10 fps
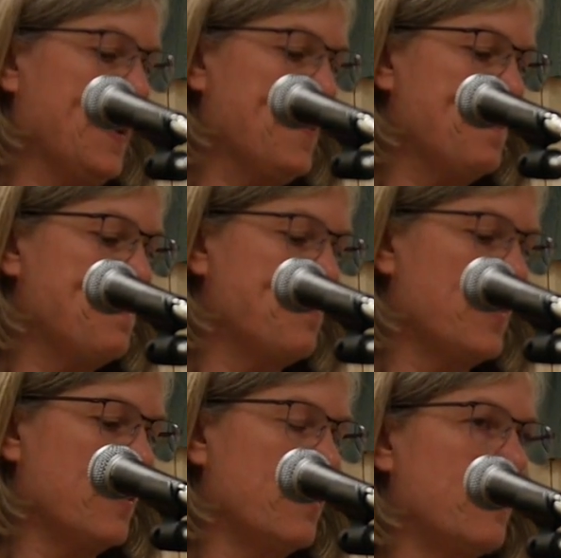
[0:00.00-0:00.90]
on.
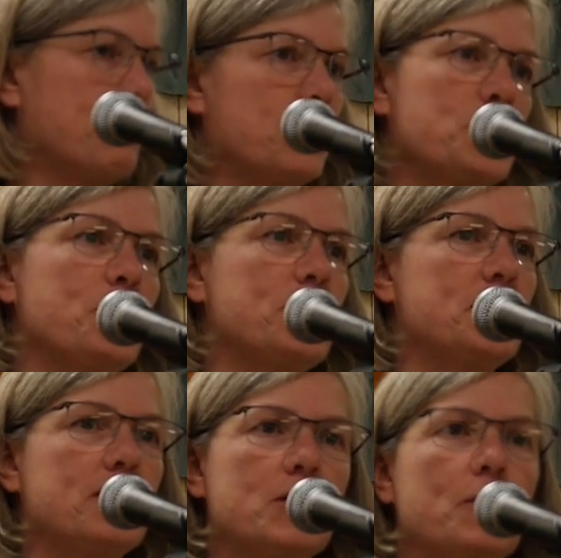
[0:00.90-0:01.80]
The first
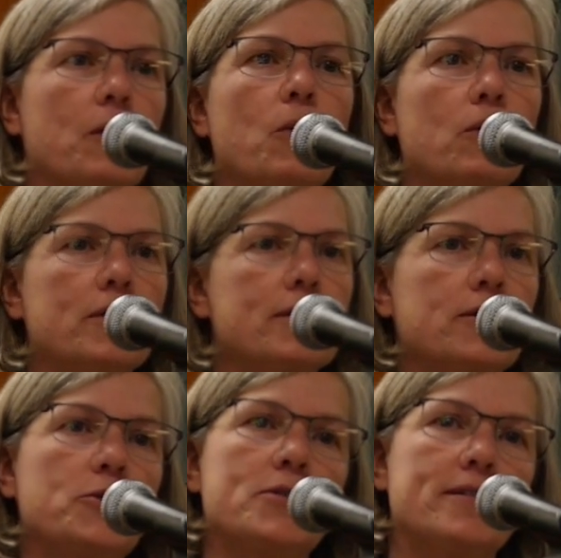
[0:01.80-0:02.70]
person to spell horse
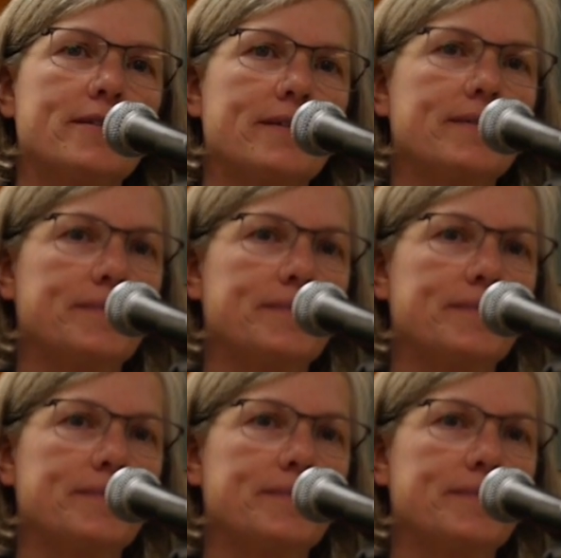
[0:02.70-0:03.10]
loses.